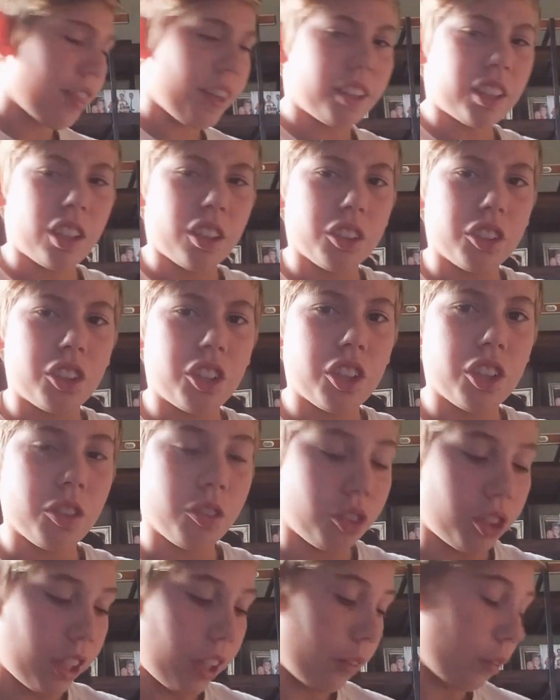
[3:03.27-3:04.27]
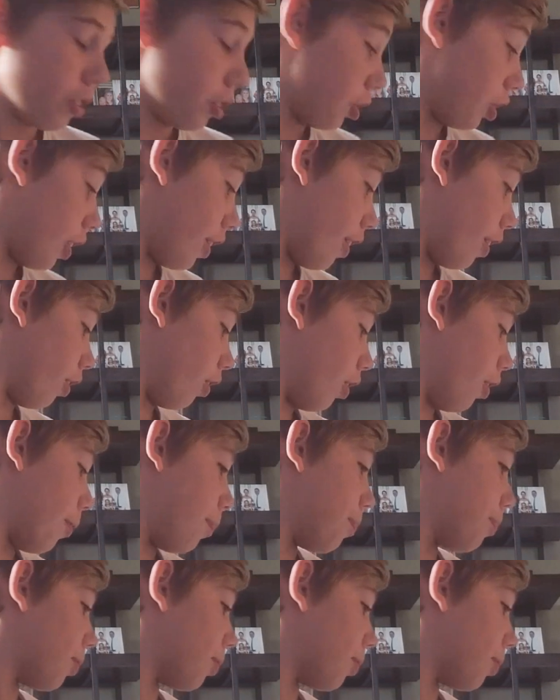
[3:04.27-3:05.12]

think on Tuesday or Wednesday, I don't know.